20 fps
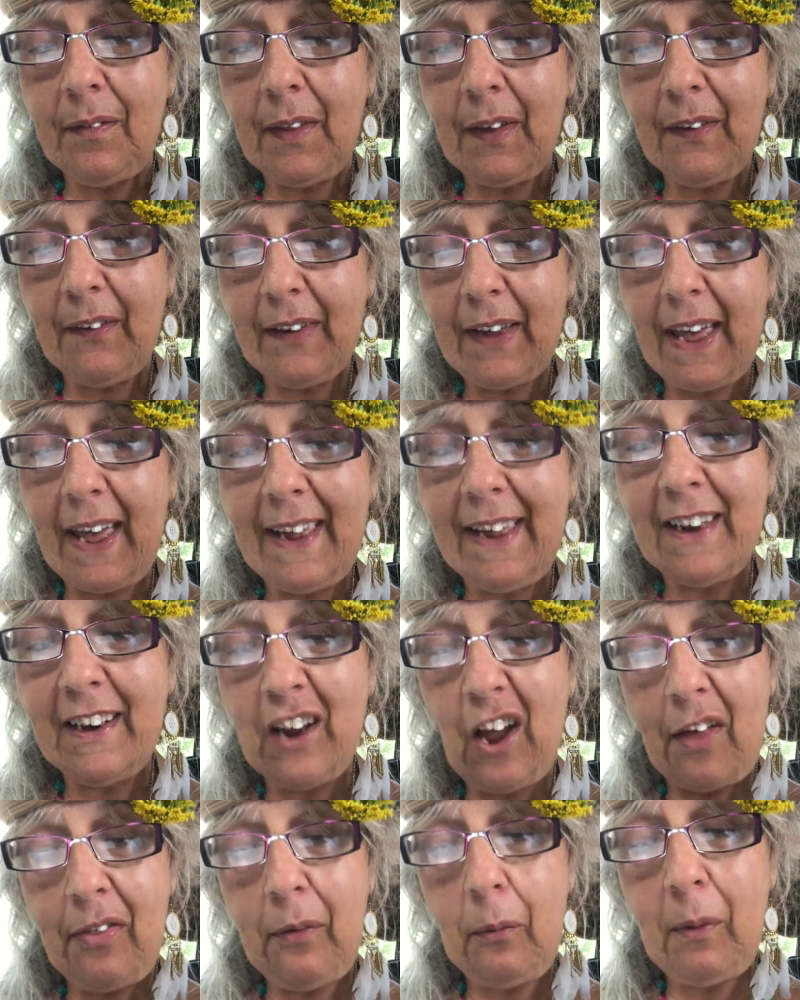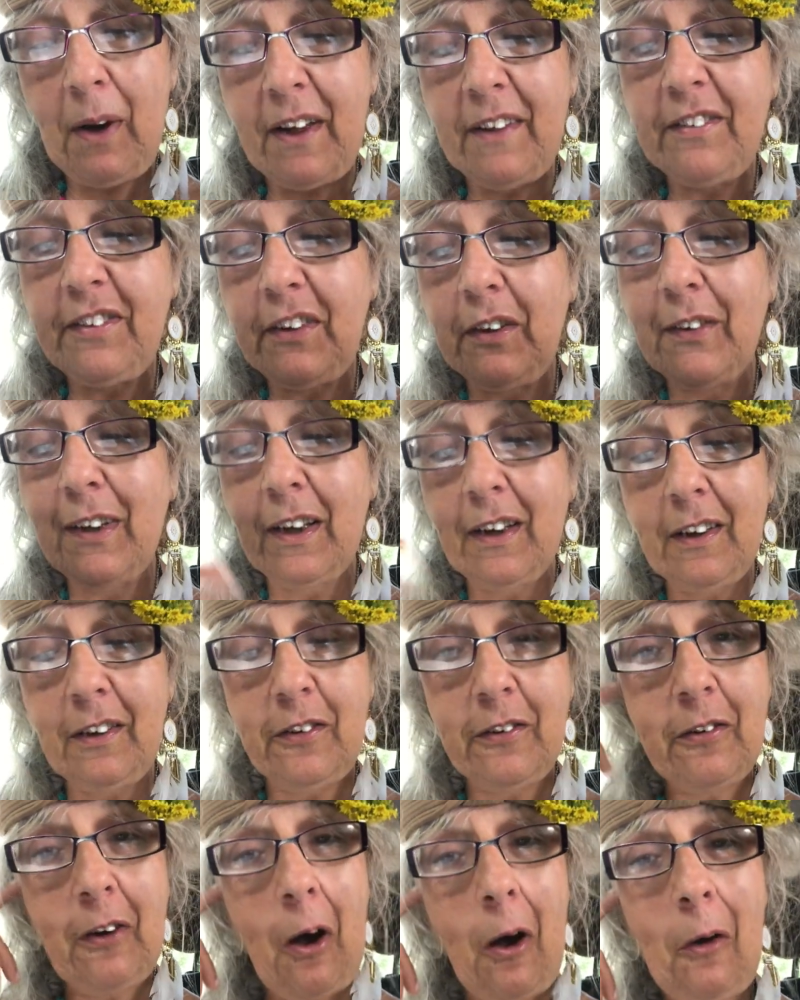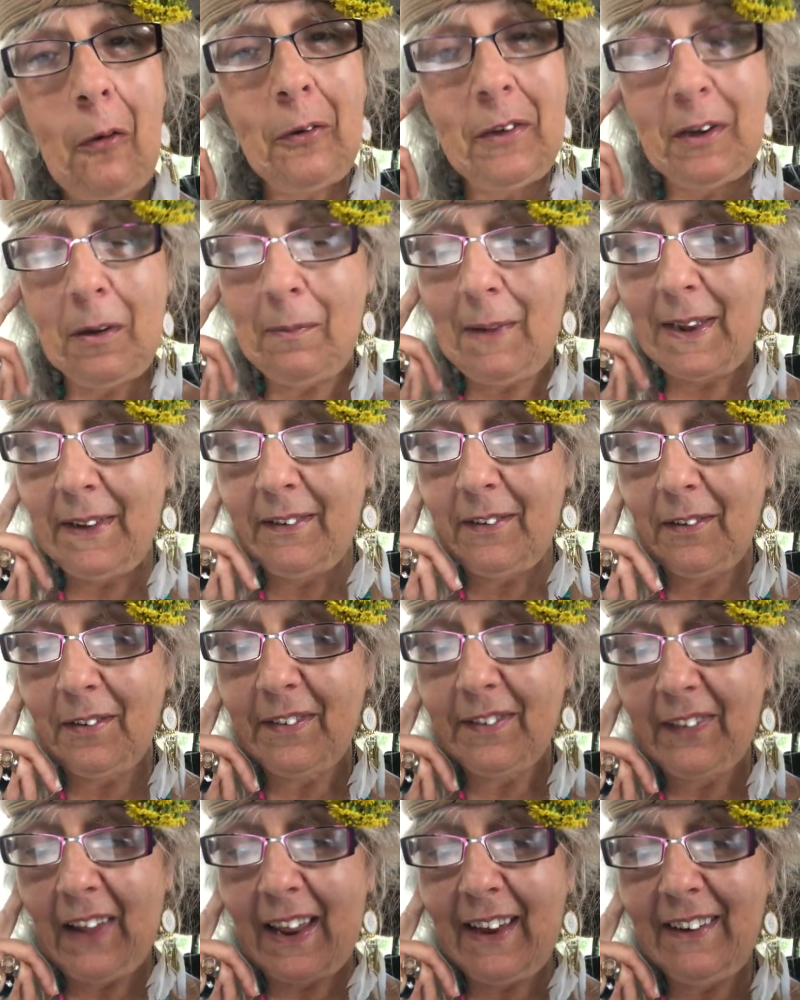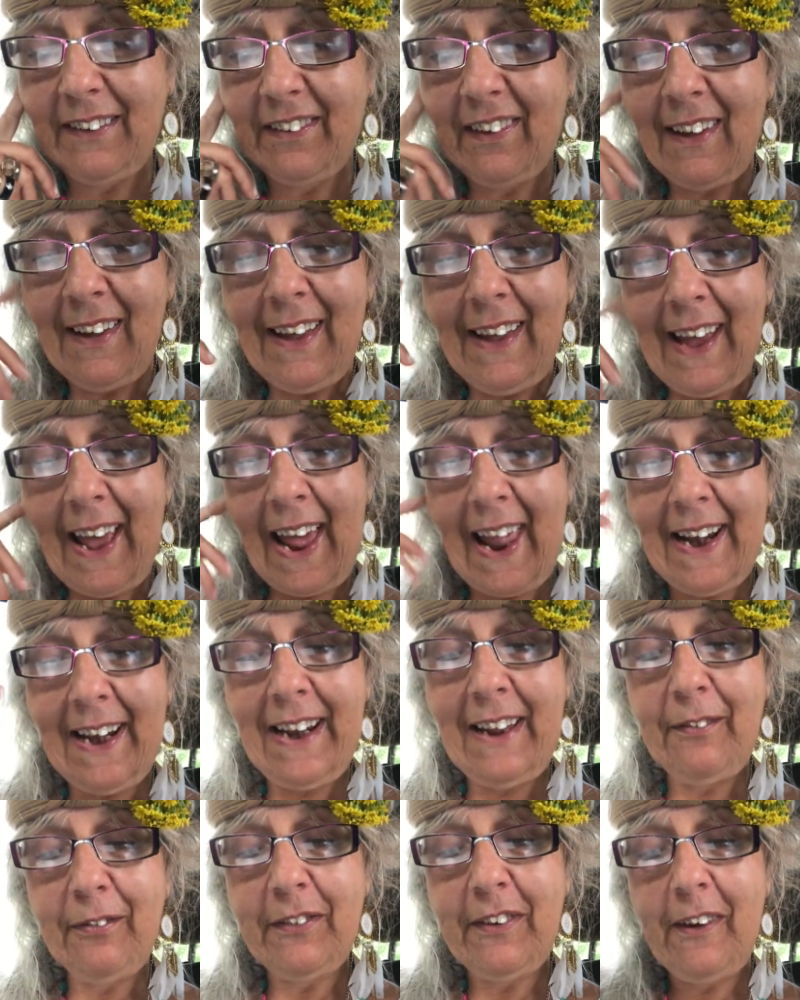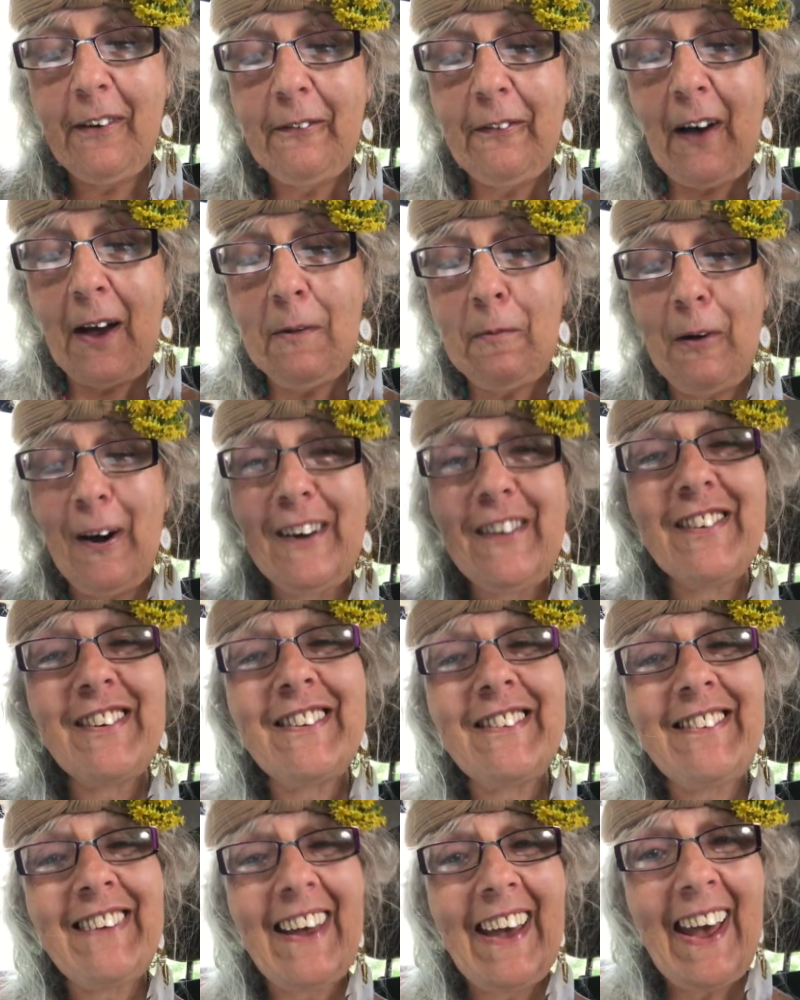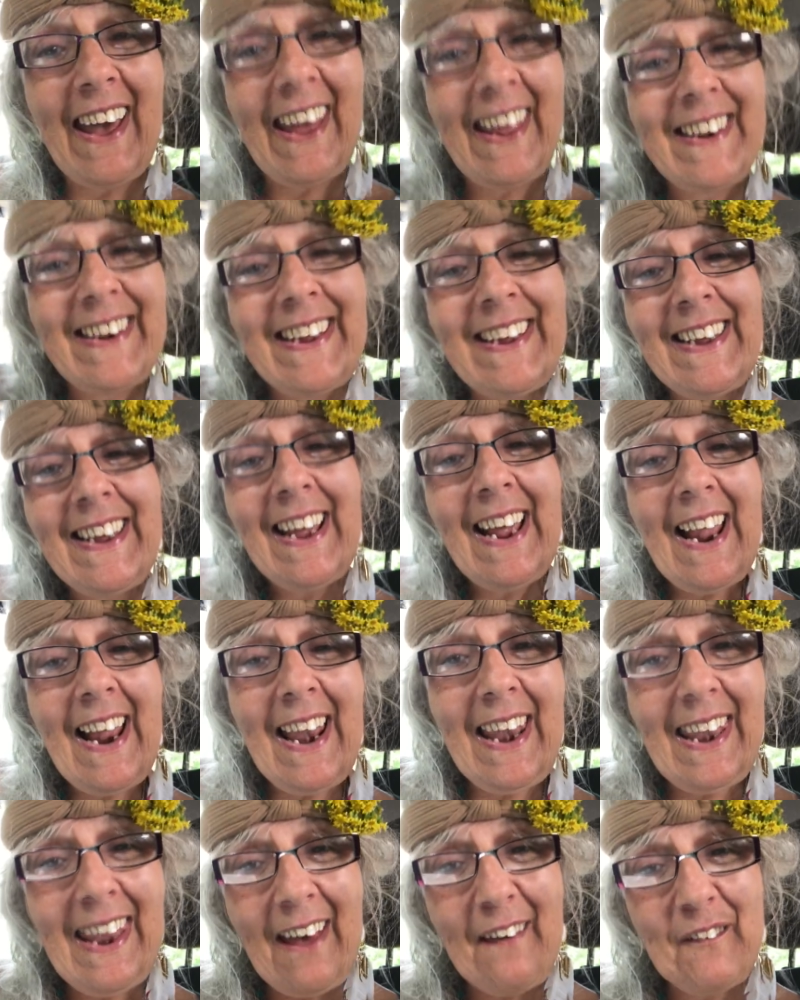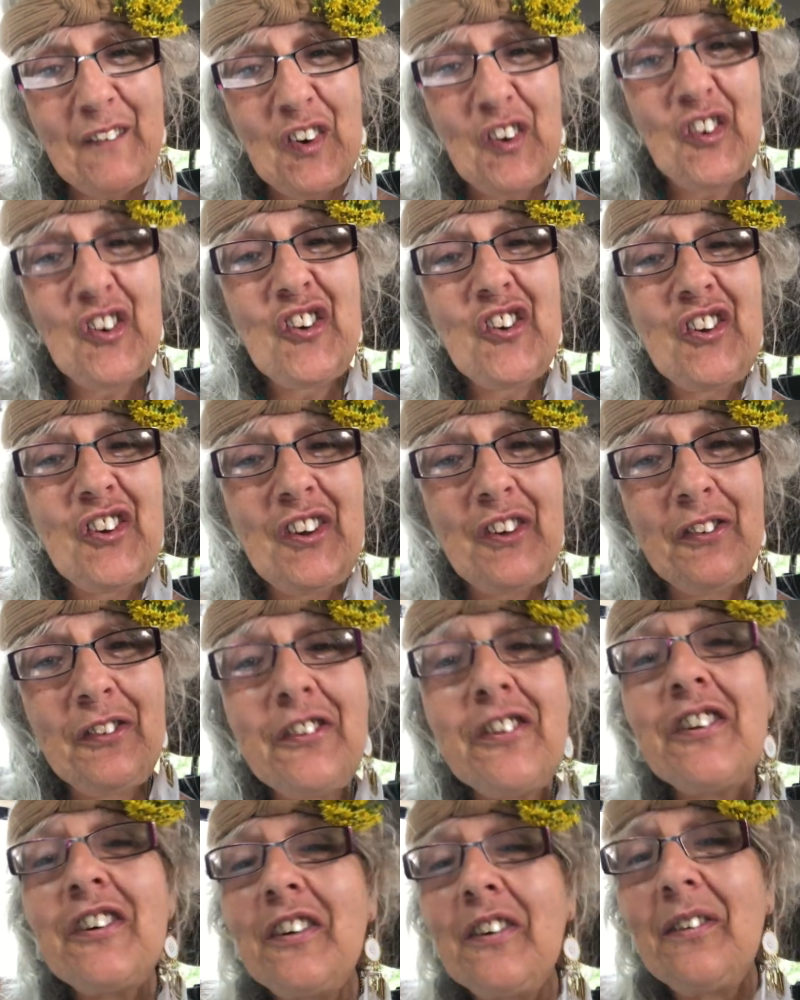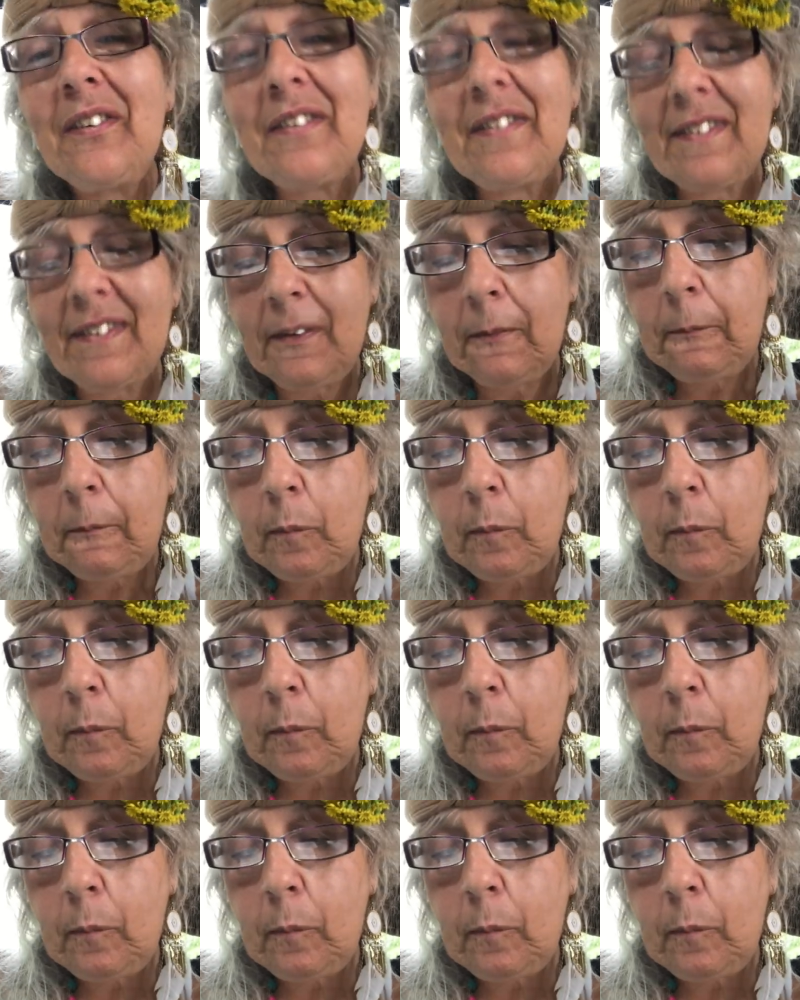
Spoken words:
Okay, in other words, you can control your mental state and lift your vibration to any level you choose.